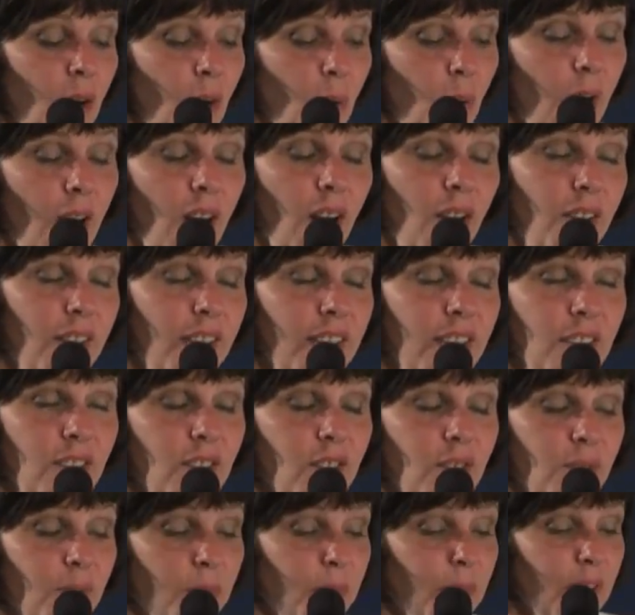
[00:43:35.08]
Well,
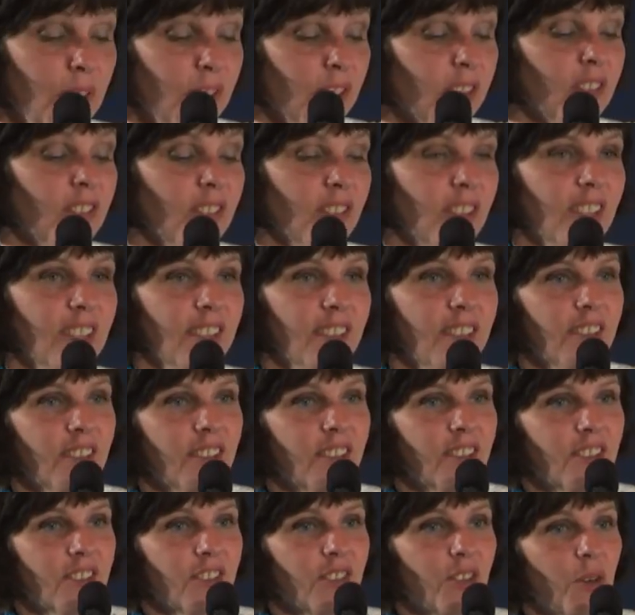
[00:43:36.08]
then because
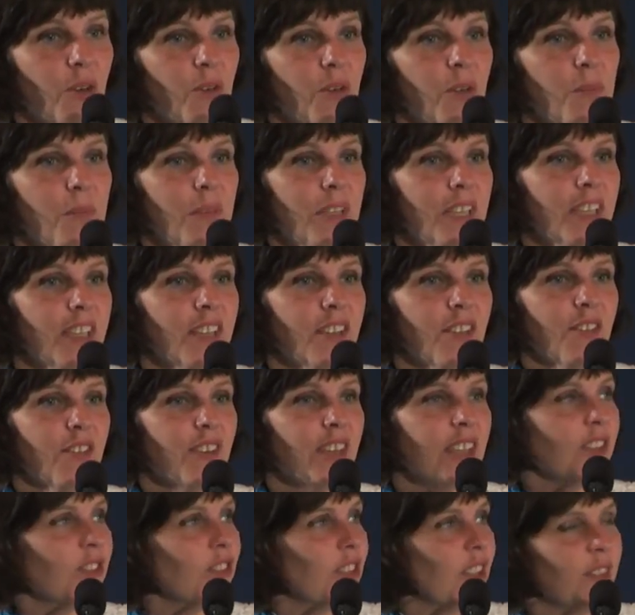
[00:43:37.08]
there is no immediate
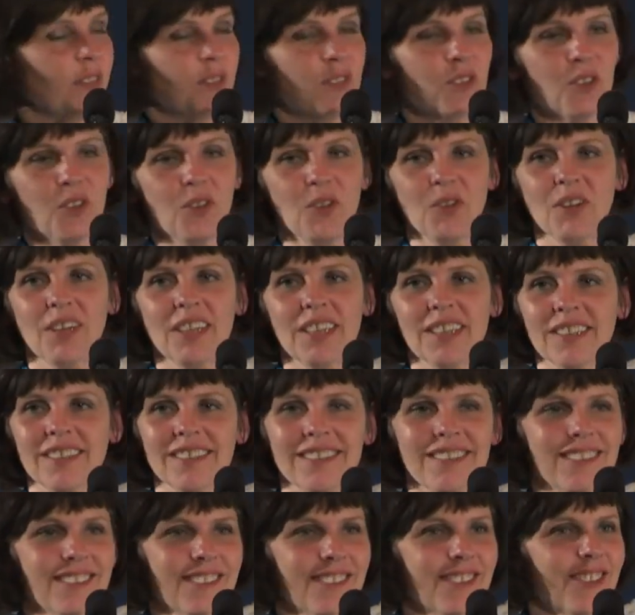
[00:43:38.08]
threat, you have to go like
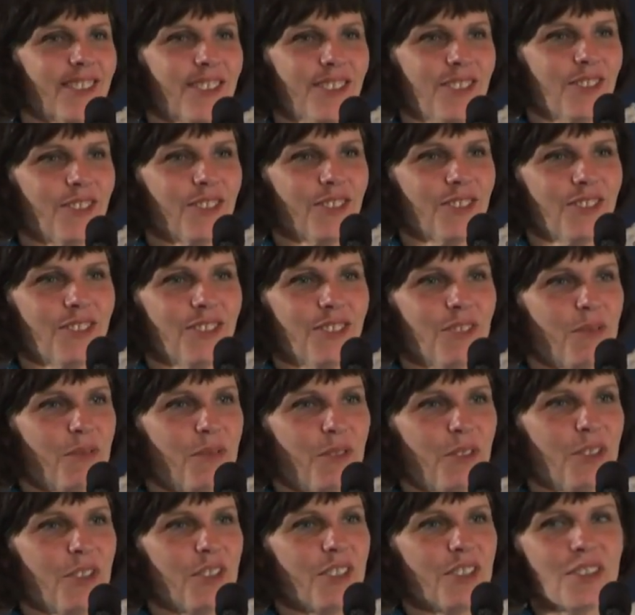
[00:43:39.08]
to the
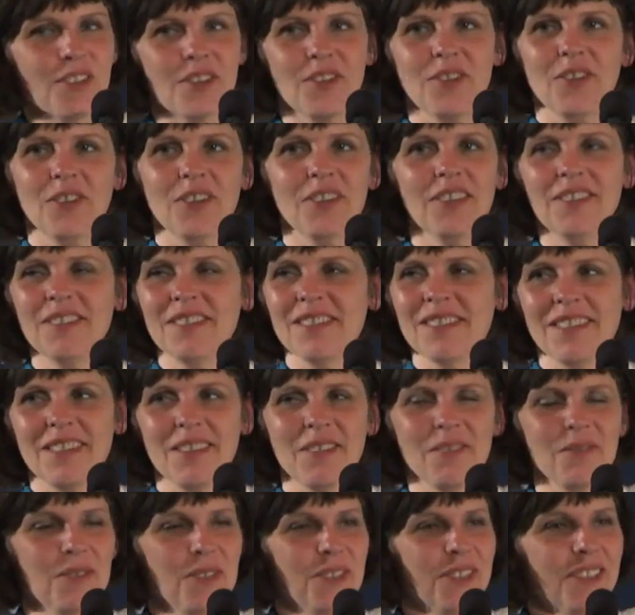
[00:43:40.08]
furthest corners
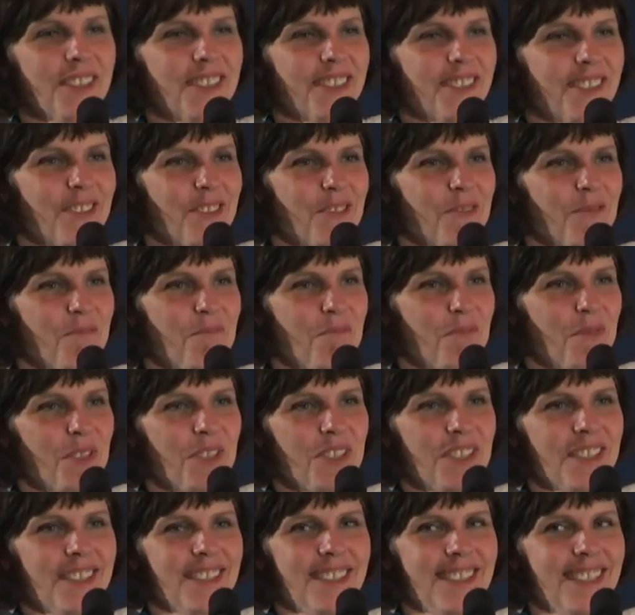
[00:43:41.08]
in the world to
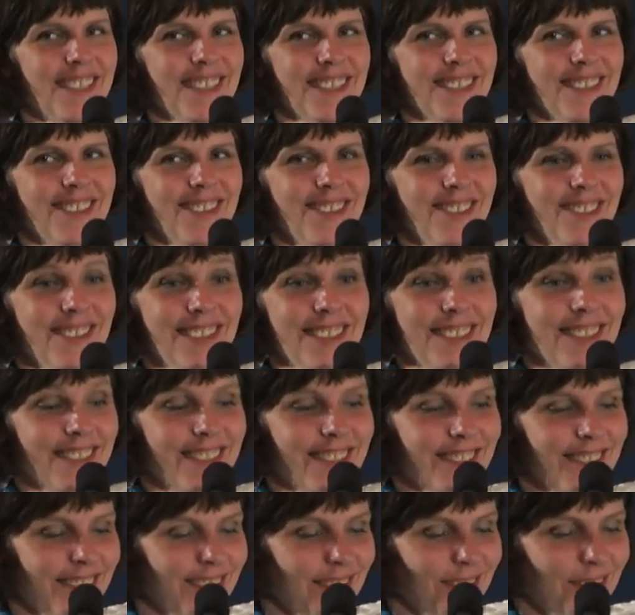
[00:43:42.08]
protect you. It's
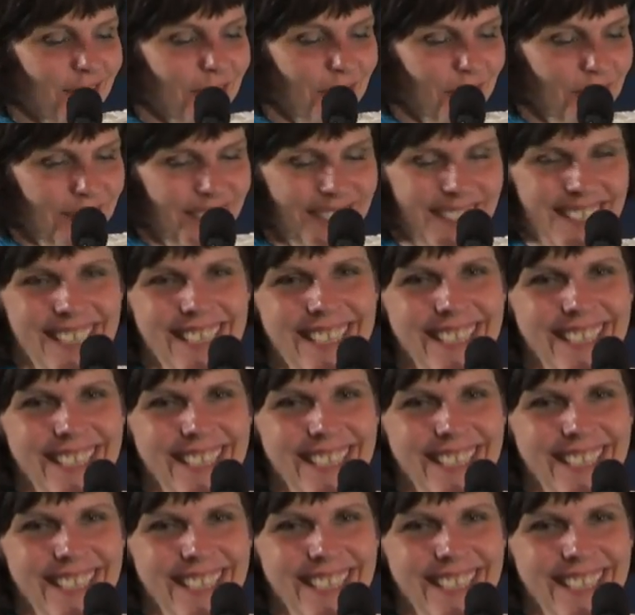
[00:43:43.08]
sort of weird.